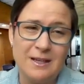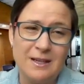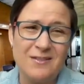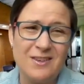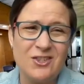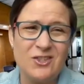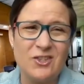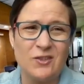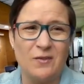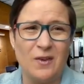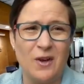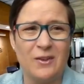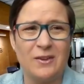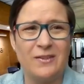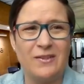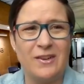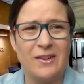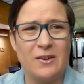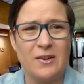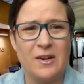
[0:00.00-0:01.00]
even just
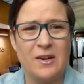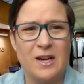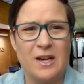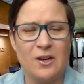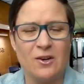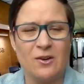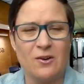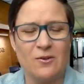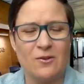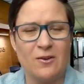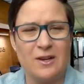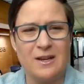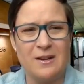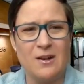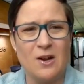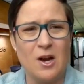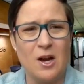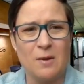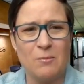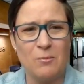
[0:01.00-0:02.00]
volunteering
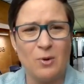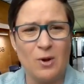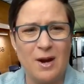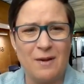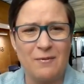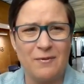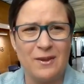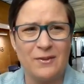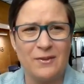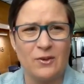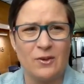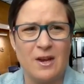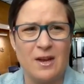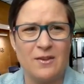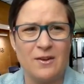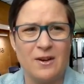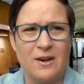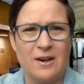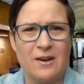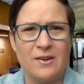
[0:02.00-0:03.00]
in nonprofits or
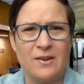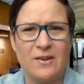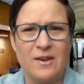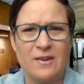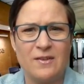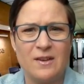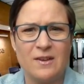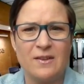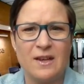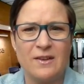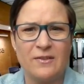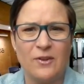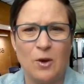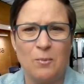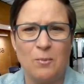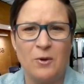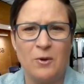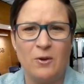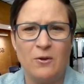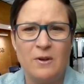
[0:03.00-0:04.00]
other areas, I think that's
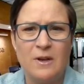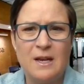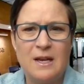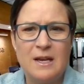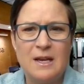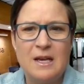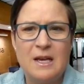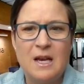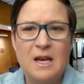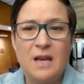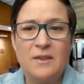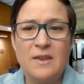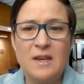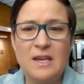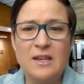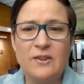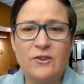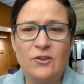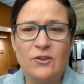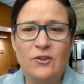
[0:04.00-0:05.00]
helpful. I
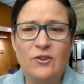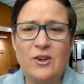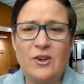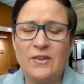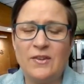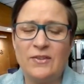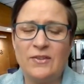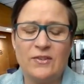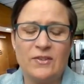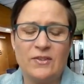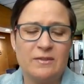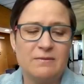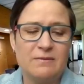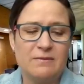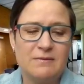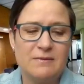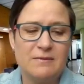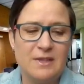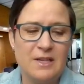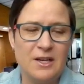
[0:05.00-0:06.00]
think it's just,
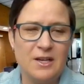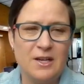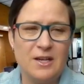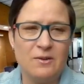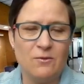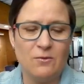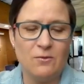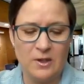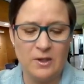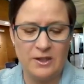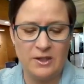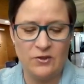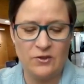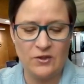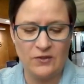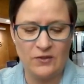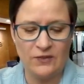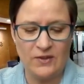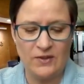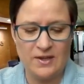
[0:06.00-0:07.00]
it really
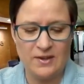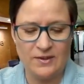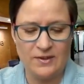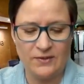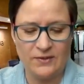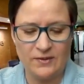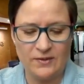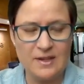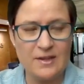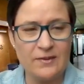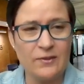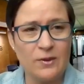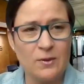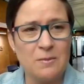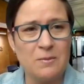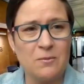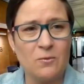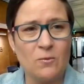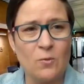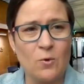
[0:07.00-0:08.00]
just is get
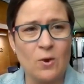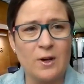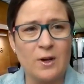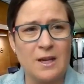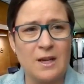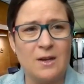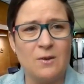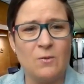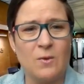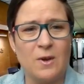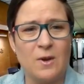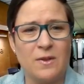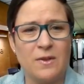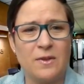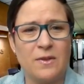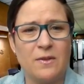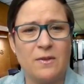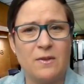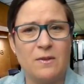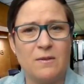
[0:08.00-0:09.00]
some work in with
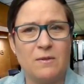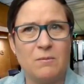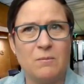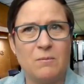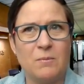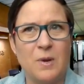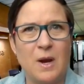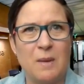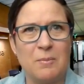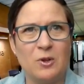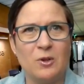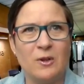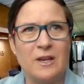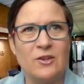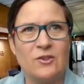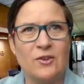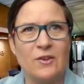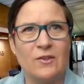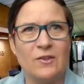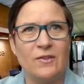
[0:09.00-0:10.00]

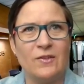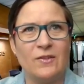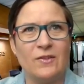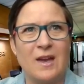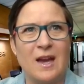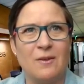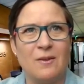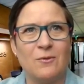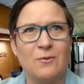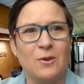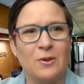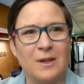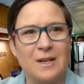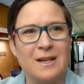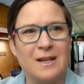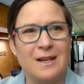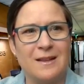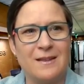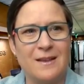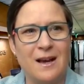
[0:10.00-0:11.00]
populations that
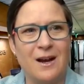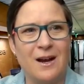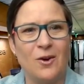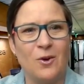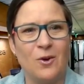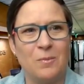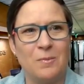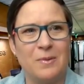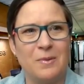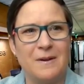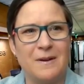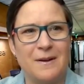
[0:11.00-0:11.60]
really need the help.